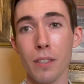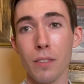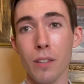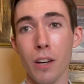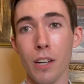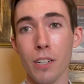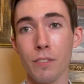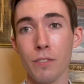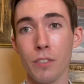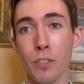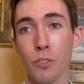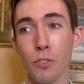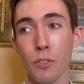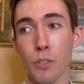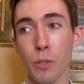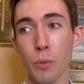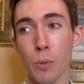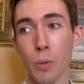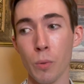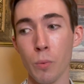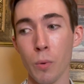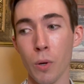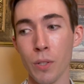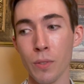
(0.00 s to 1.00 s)
a lot of these
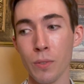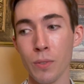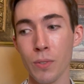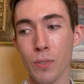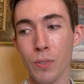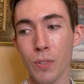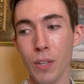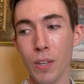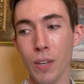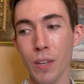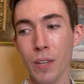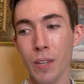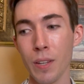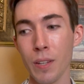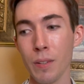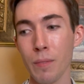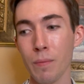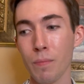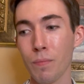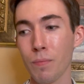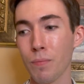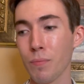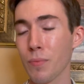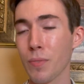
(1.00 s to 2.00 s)
newer ones,
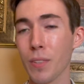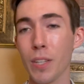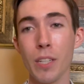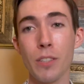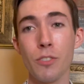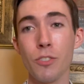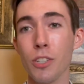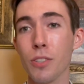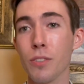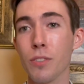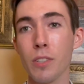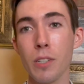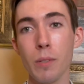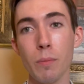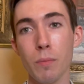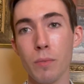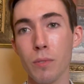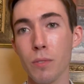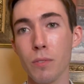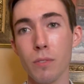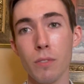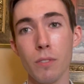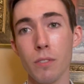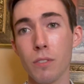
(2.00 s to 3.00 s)
it just seems,